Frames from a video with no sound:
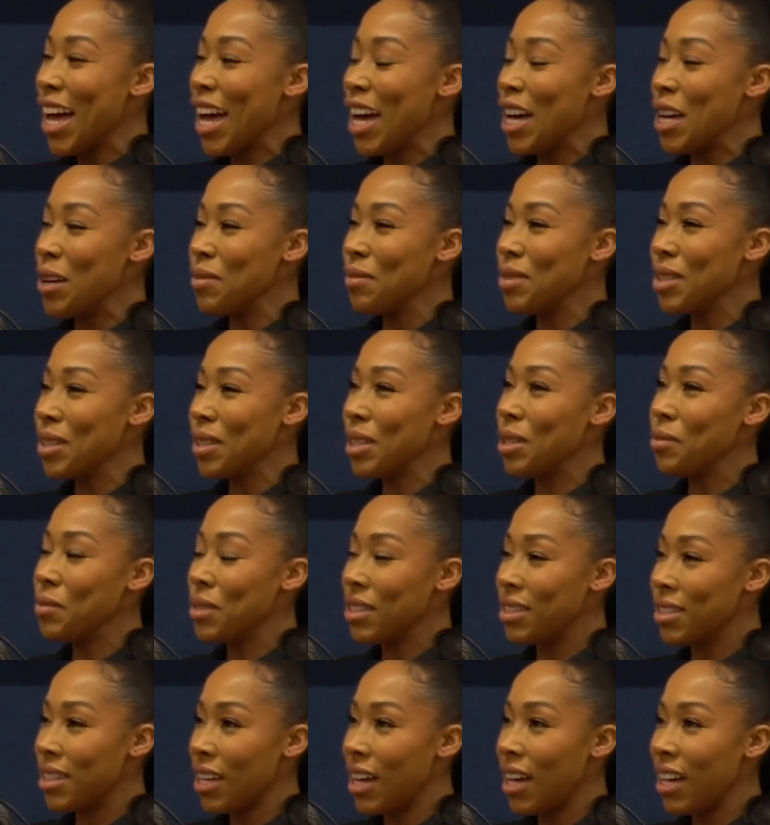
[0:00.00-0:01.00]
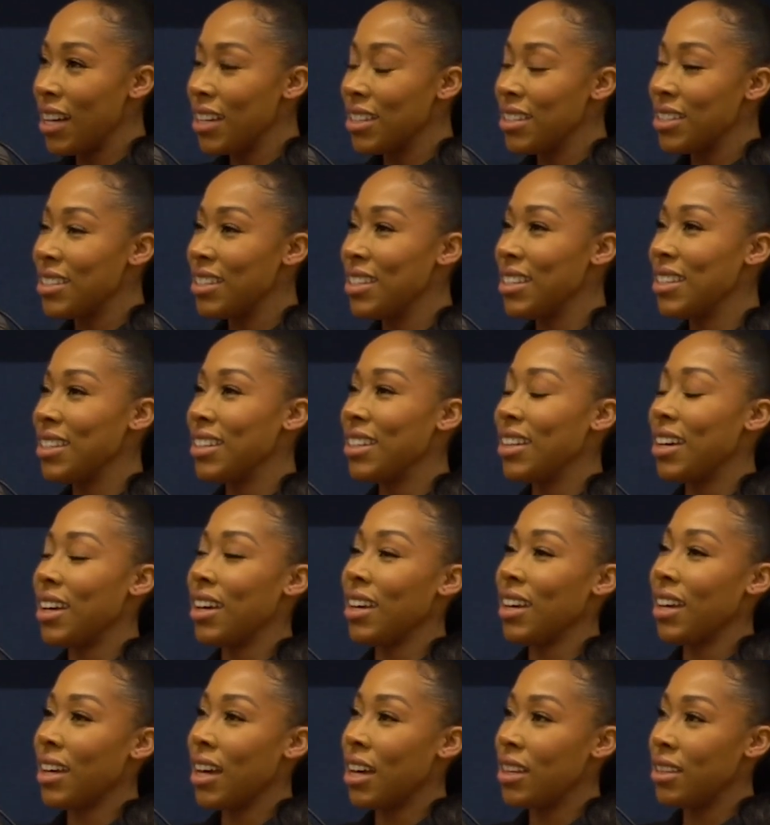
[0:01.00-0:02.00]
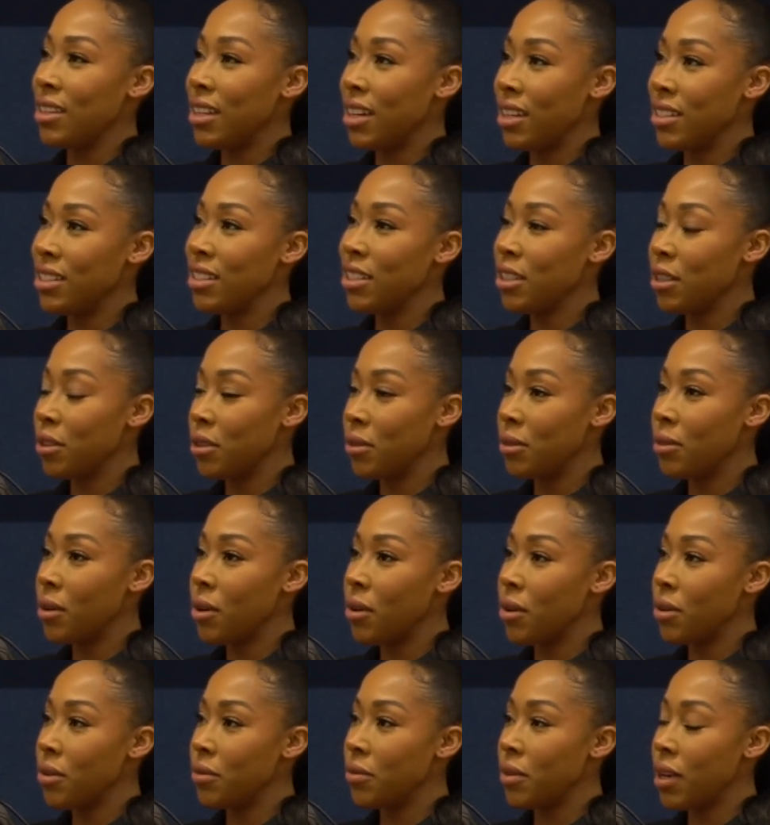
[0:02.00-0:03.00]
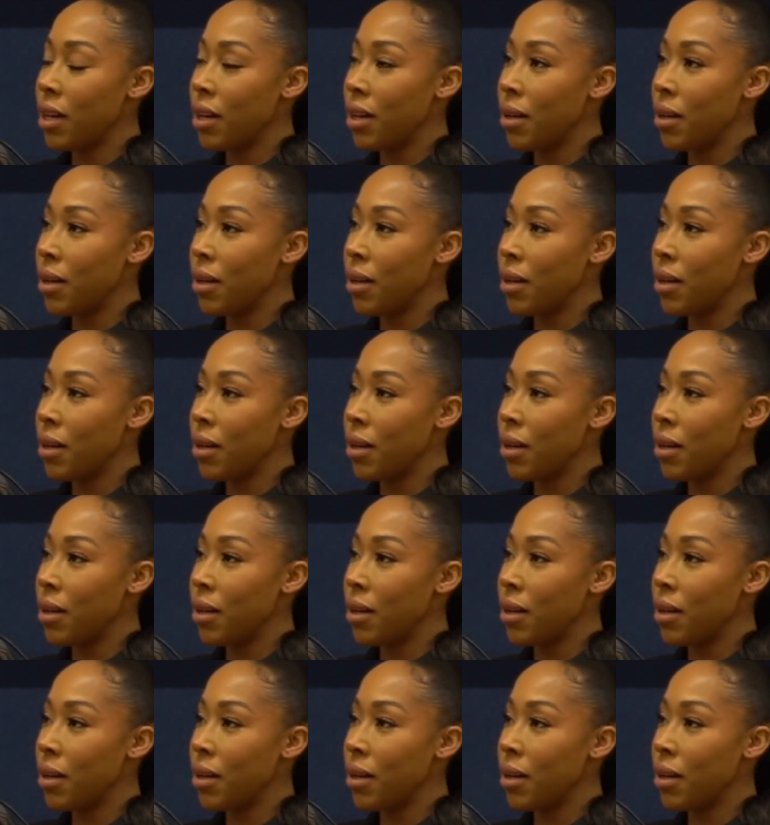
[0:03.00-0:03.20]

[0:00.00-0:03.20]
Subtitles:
bin. So there was that. And then I had the idea of